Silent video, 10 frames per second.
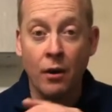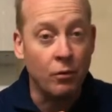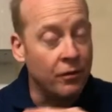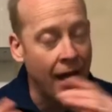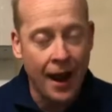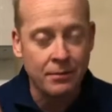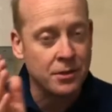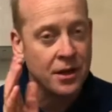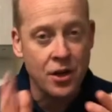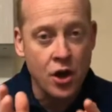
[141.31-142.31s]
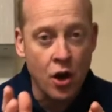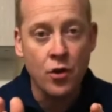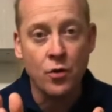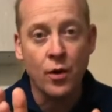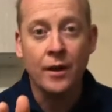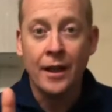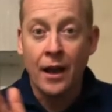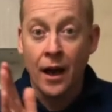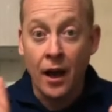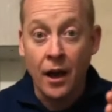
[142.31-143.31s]
with absolutely no
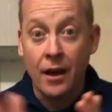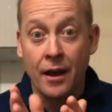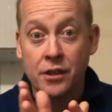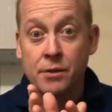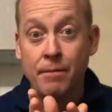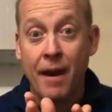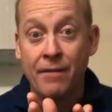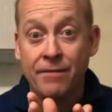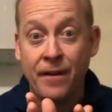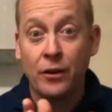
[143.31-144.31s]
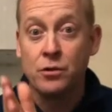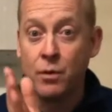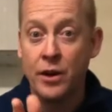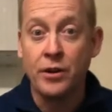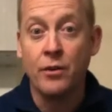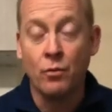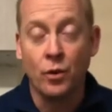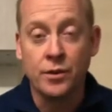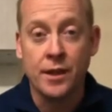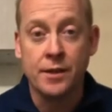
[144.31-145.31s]
spare felt where you don't
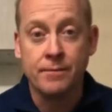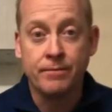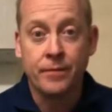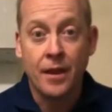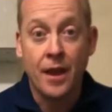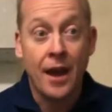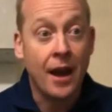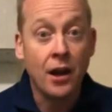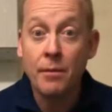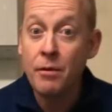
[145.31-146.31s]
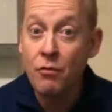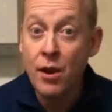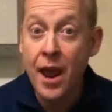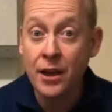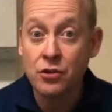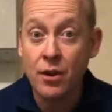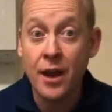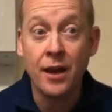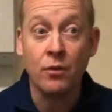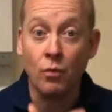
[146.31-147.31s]
want it. And I'd be re-x-raying
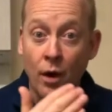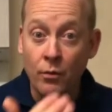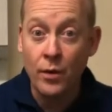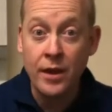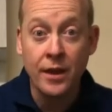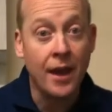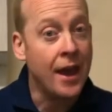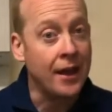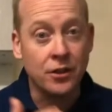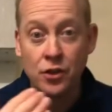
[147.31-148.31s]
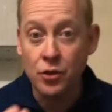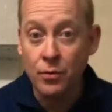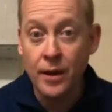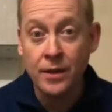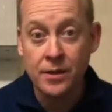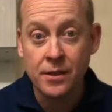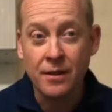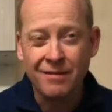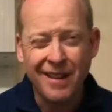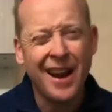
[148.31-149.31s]
it at 1 week and 2 weeks,
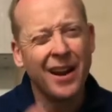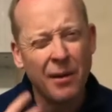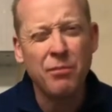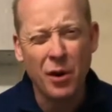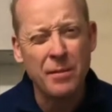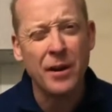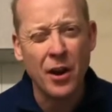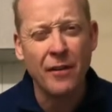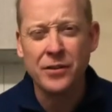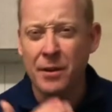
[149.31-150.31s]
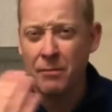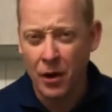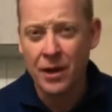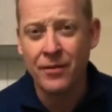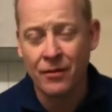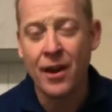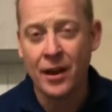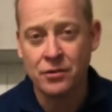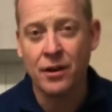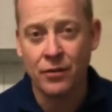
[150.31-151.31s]
and I'm probably a bit nervous, I might even
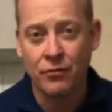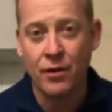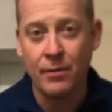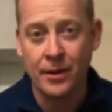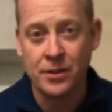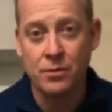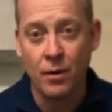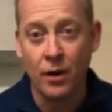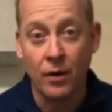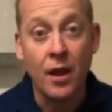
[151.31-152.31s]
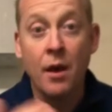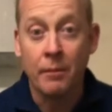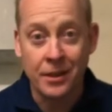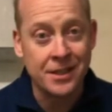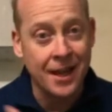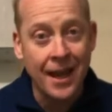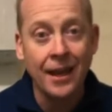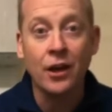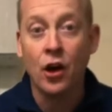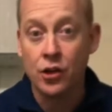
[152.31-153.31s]
re-x-ray it at 3 weeks as well. But it's staying in
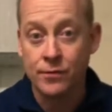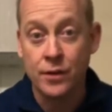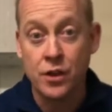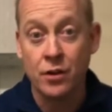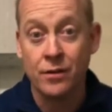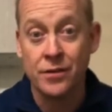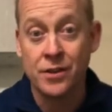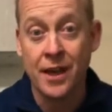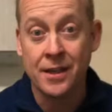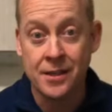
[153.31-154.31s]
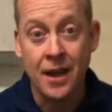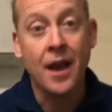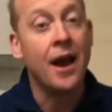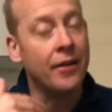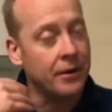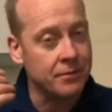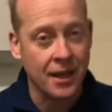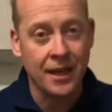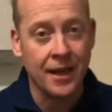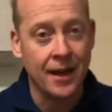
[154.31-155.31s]
cast for a total of 6, and then I'm
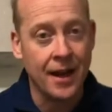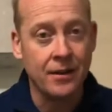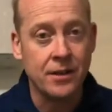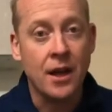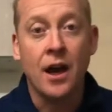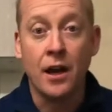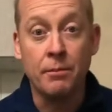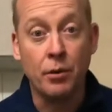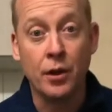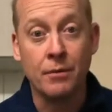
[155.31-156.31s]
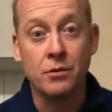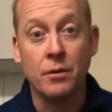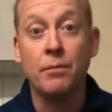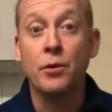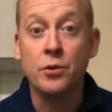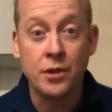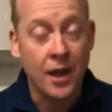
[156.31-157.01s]
taking it out and I'm putting it into a boot,